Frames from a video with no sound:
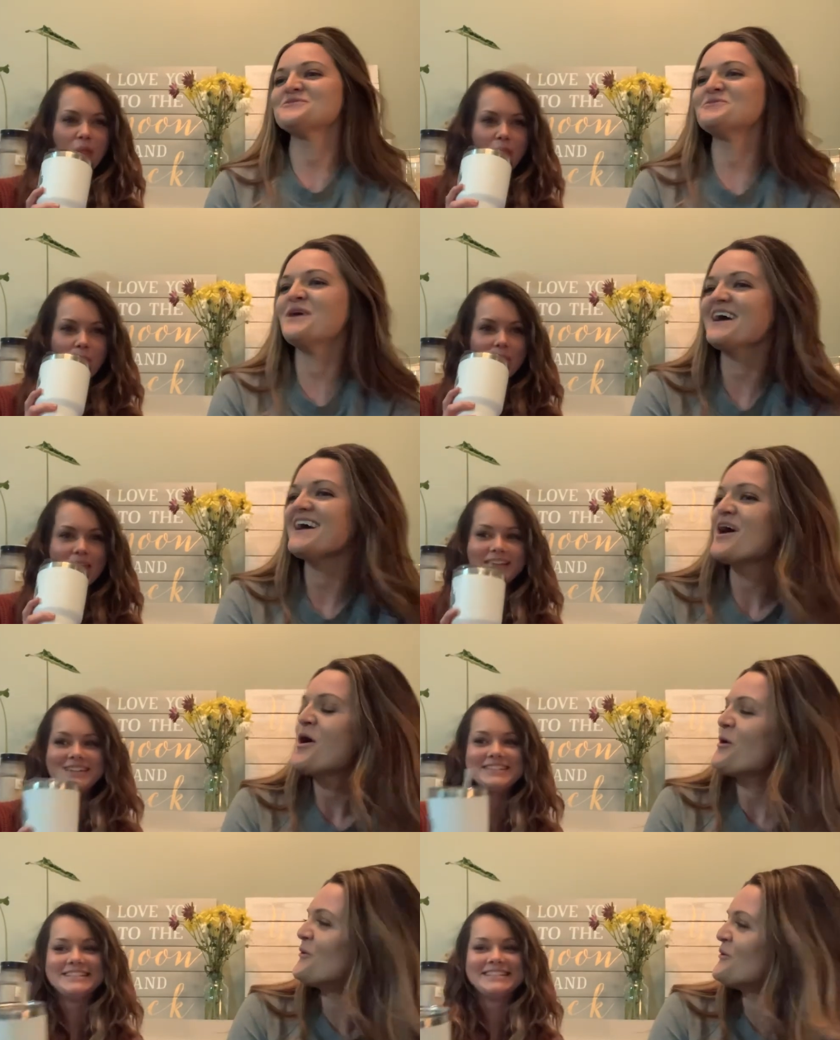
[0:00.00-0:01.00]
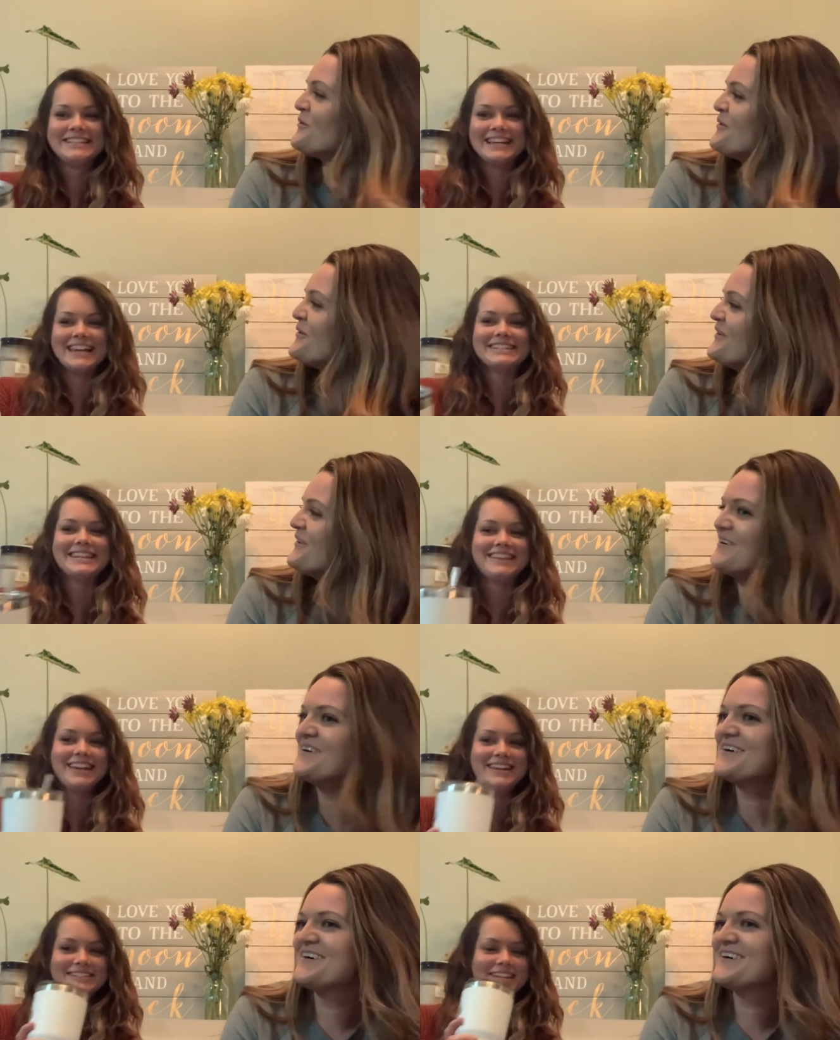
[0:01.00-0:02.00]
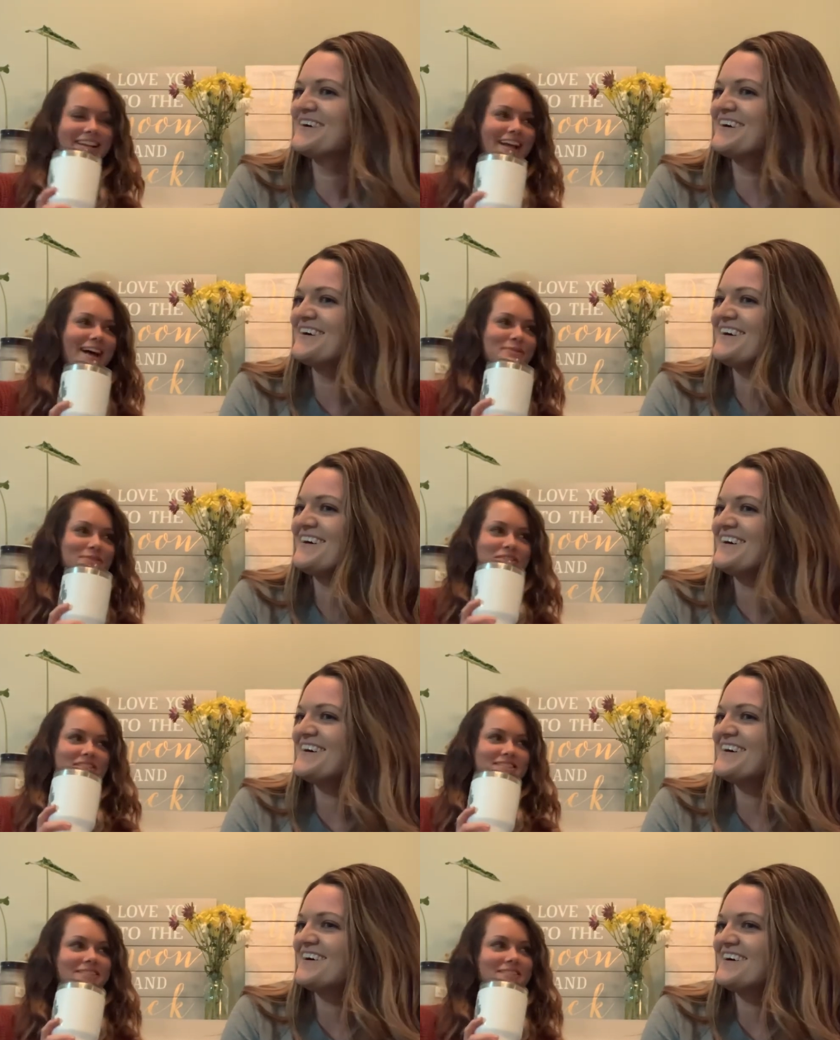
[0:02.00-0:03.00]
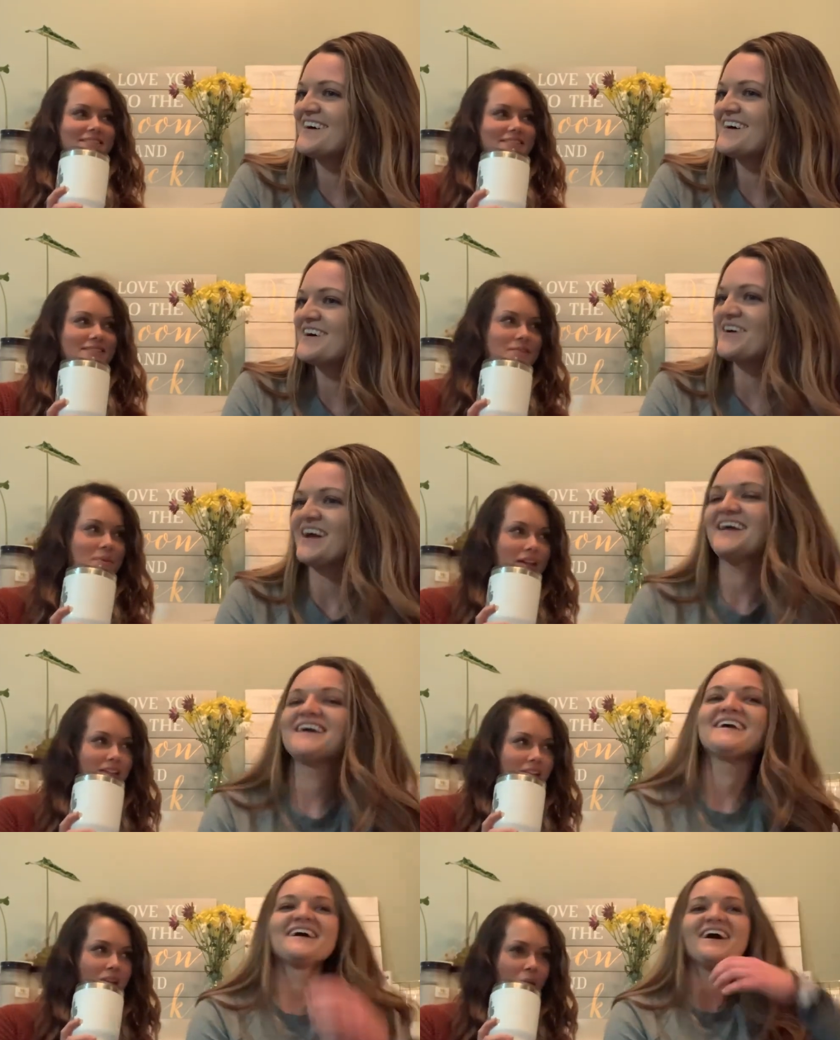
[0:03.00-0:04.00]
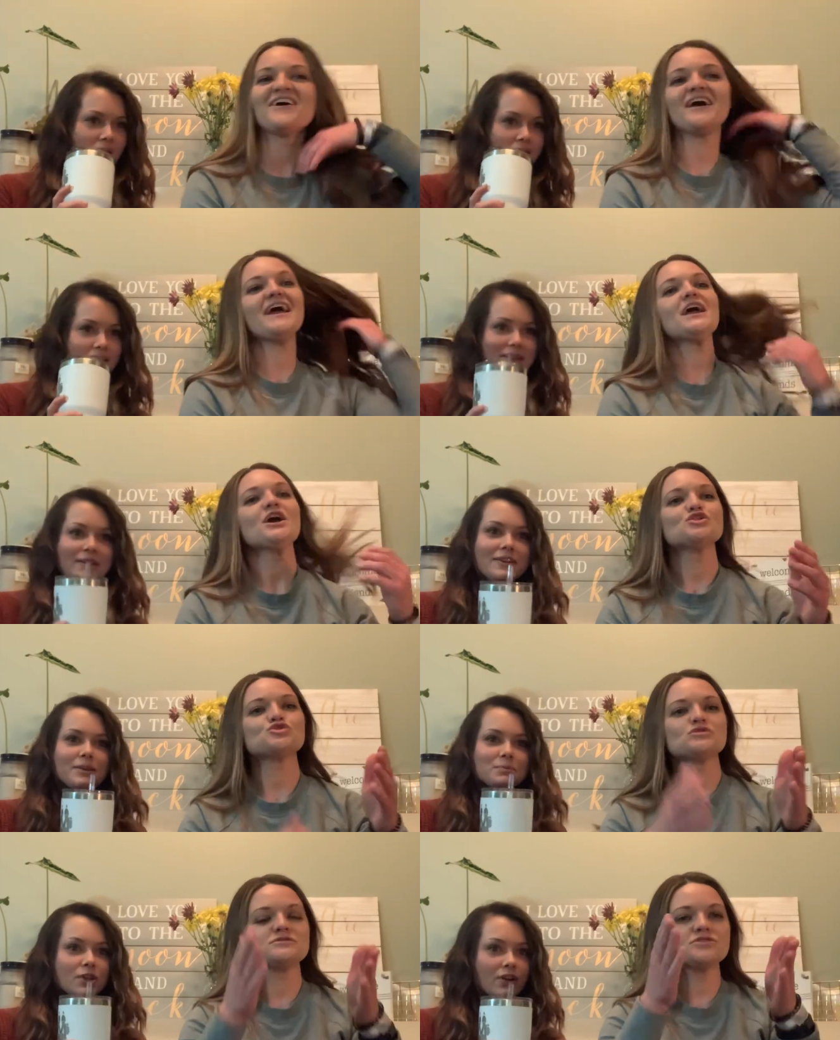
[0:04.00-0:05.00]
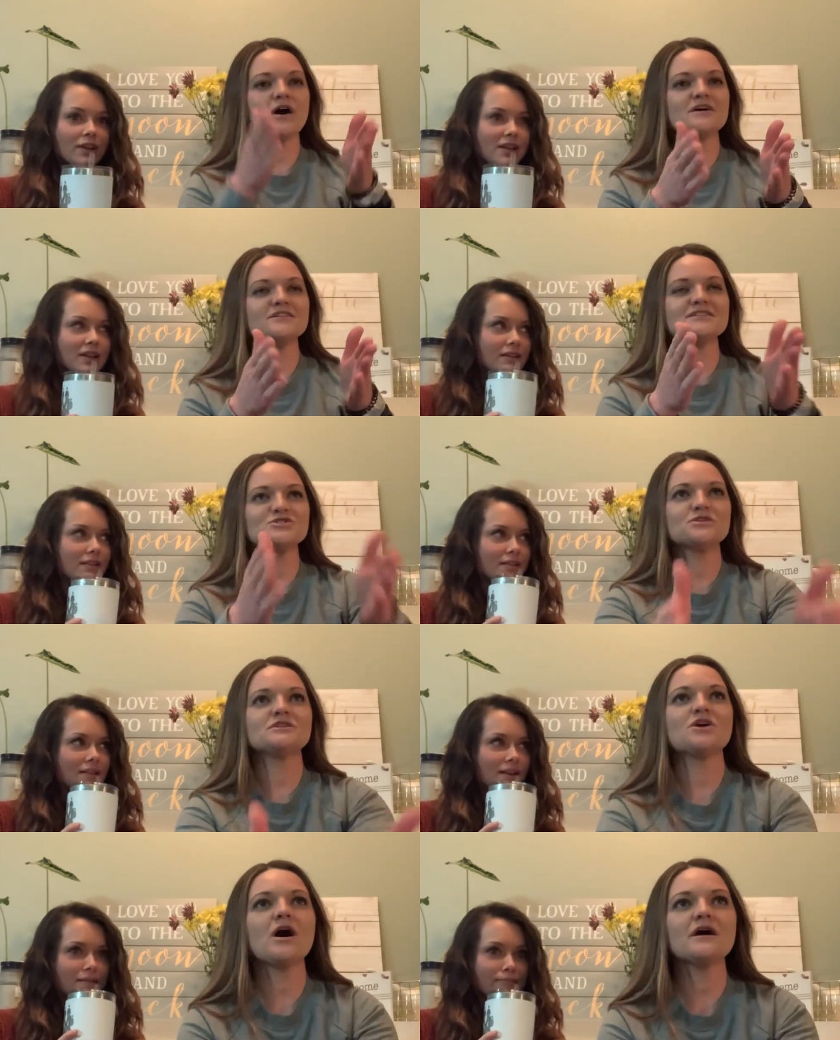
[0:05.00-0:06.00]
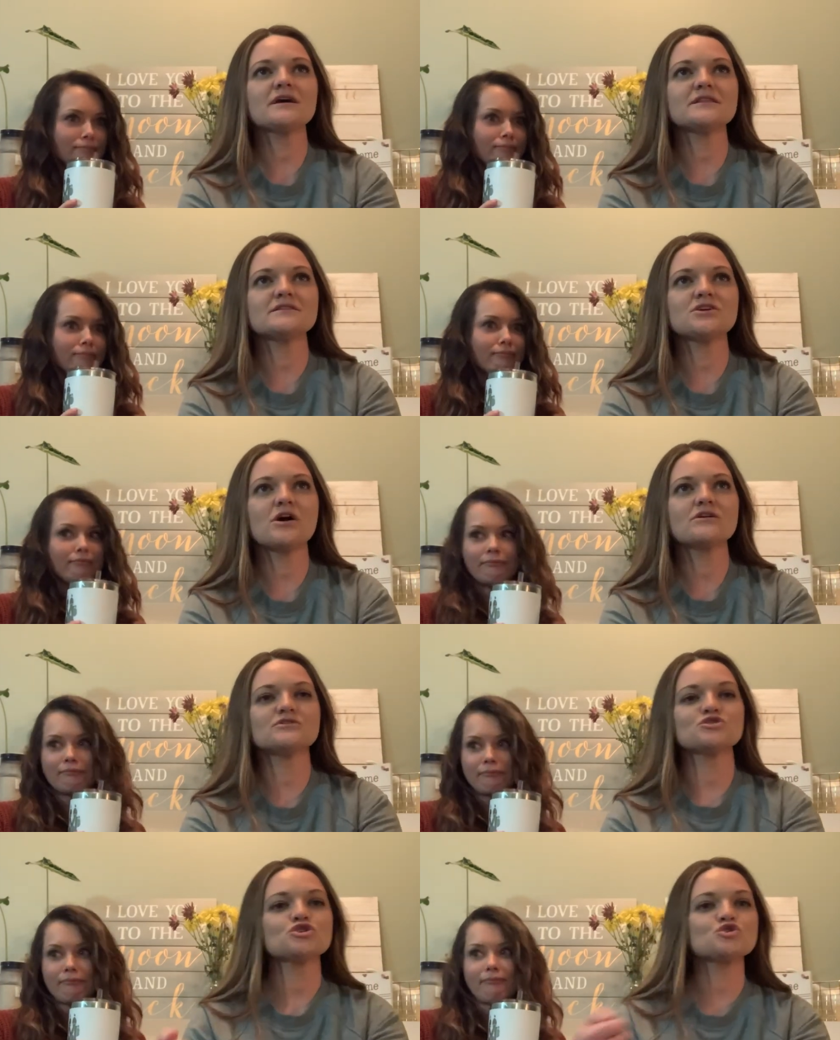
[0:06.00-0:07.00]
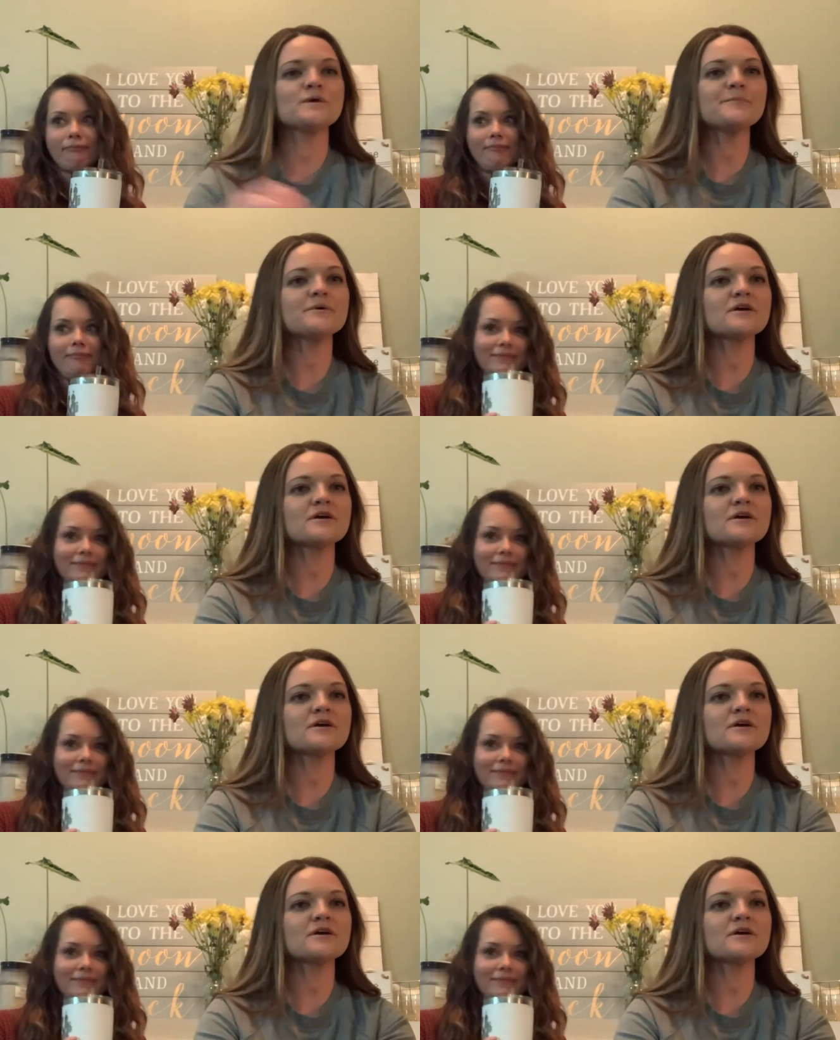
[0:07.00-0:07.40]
Speaker 1: That's
Speaker 2: a thing, Stan. I was just
Speaker 1: okay. smiling. Okay. So dog, so the dog, the dog goes, sweeper